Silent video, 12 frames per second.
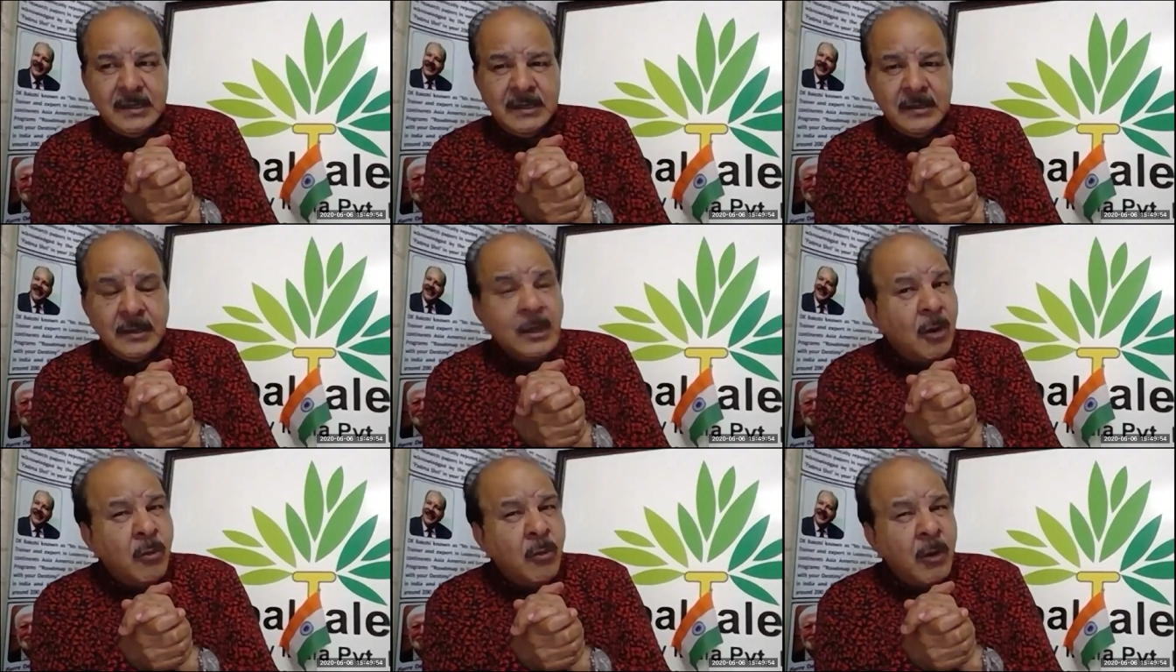You know
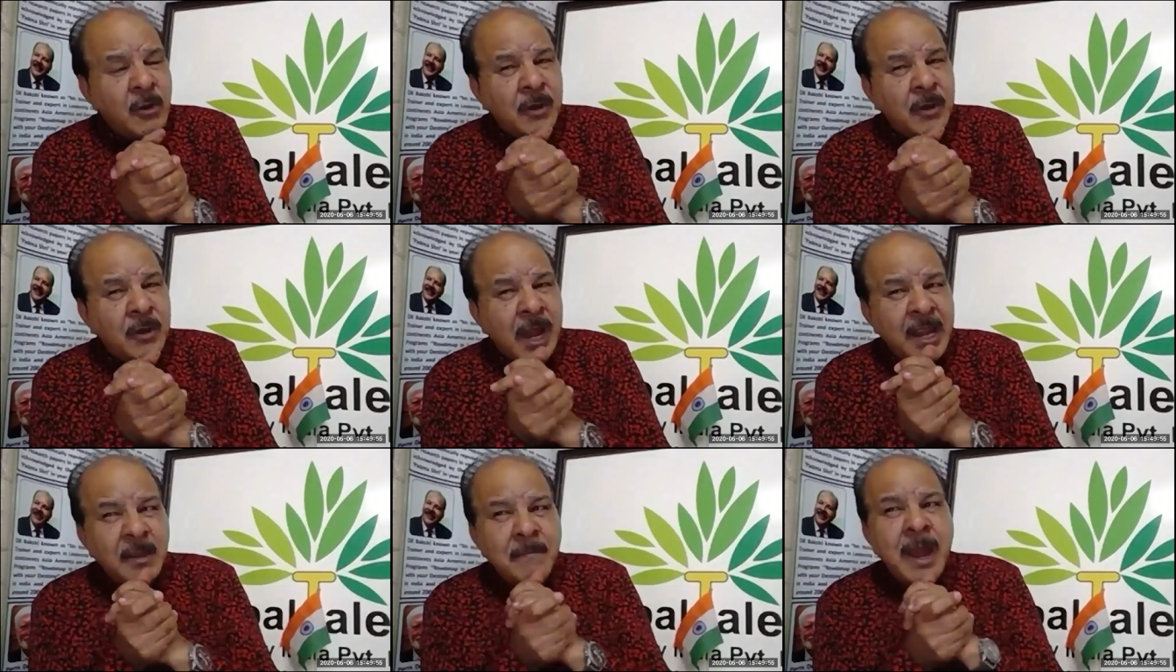what kind
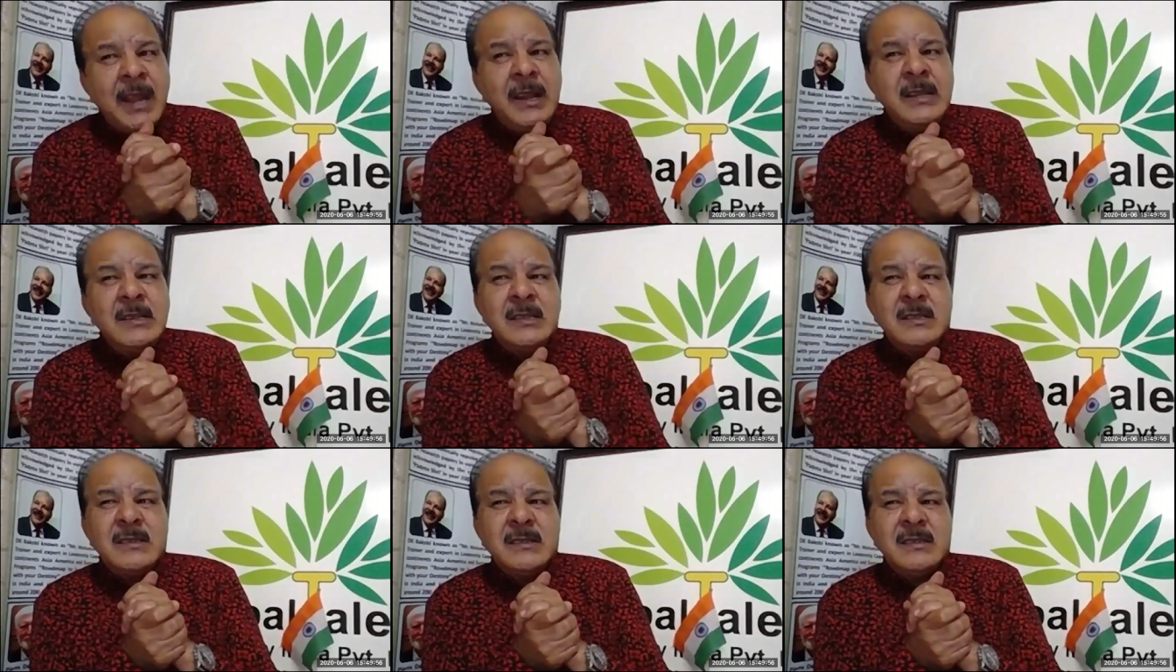of madness?
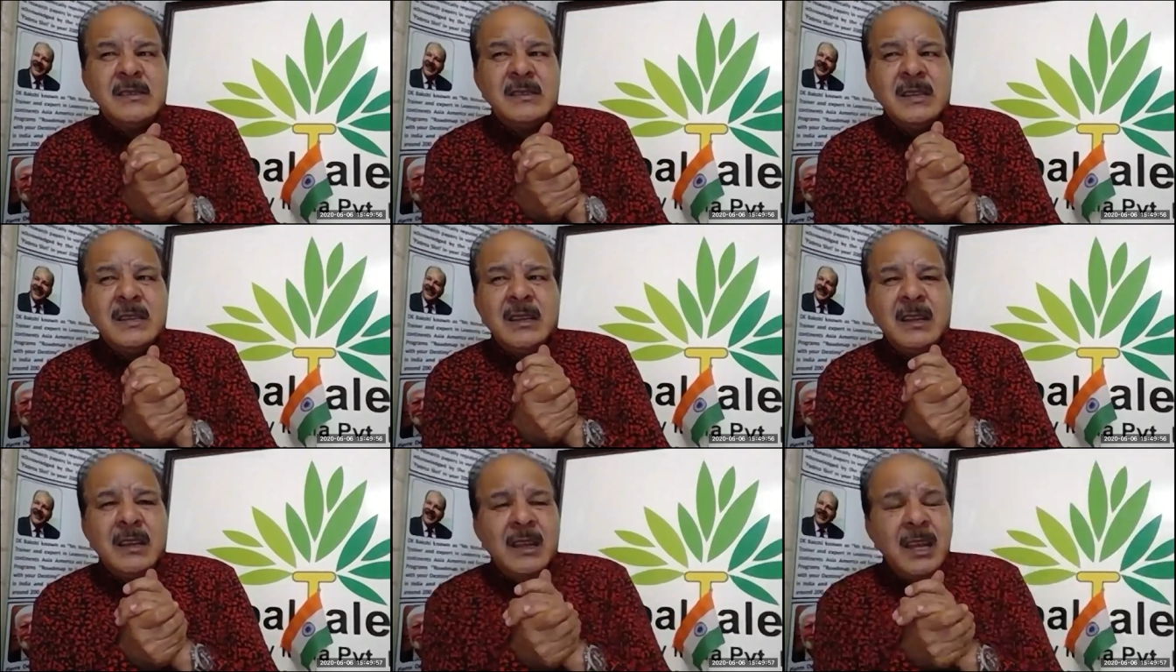
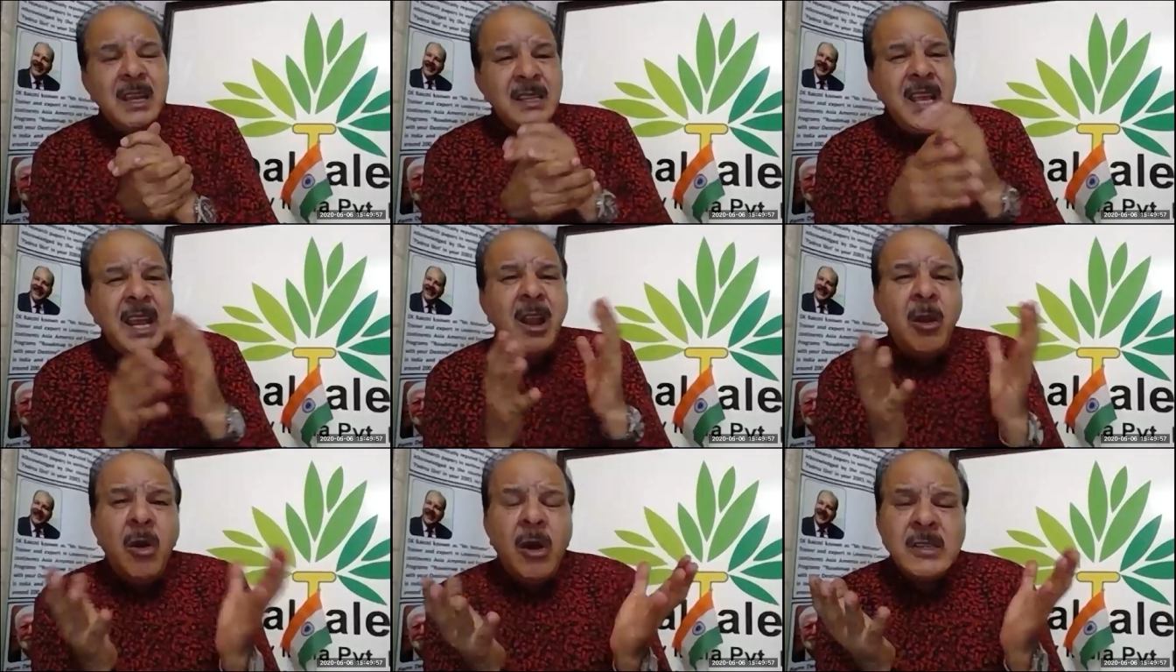there are
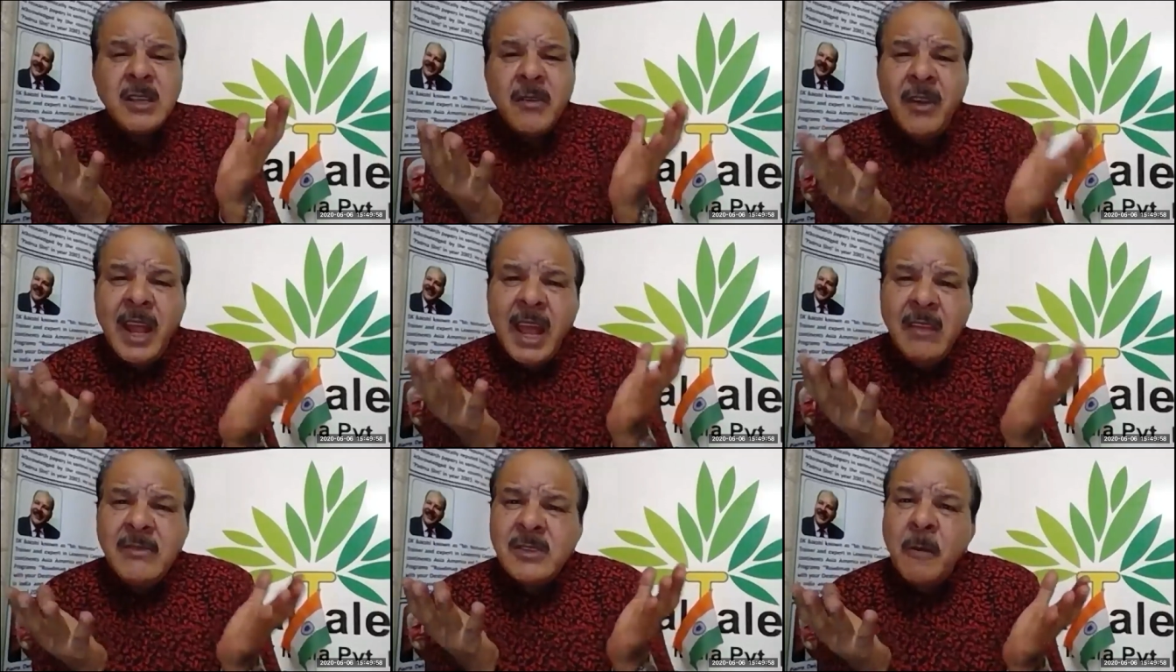loss of
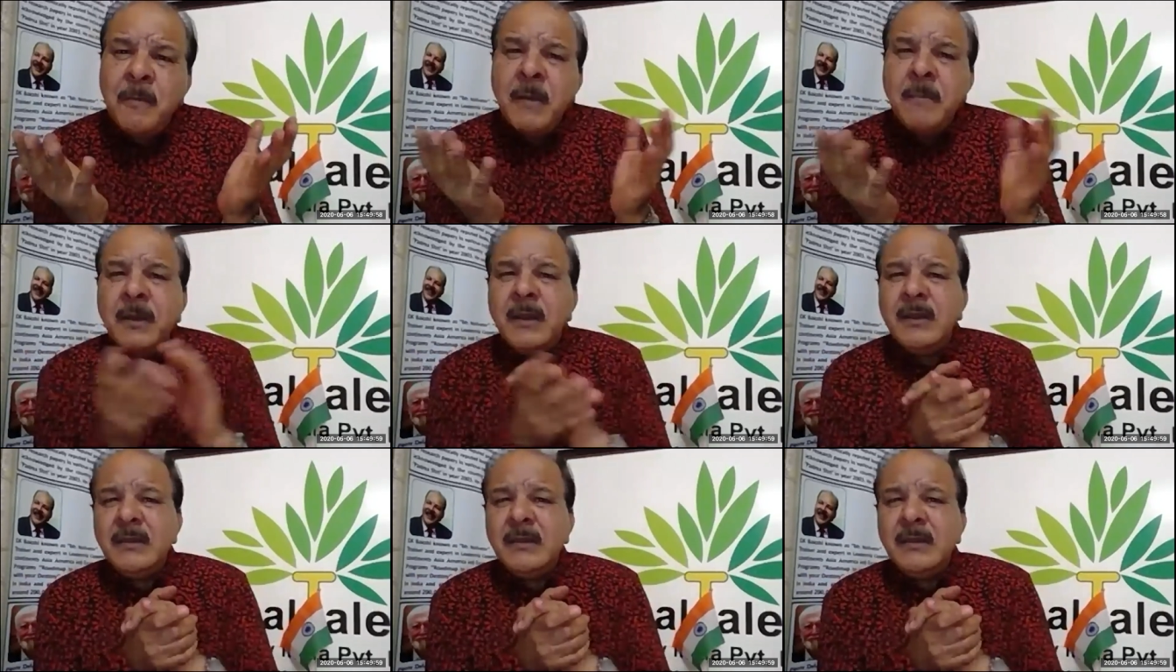lives of people.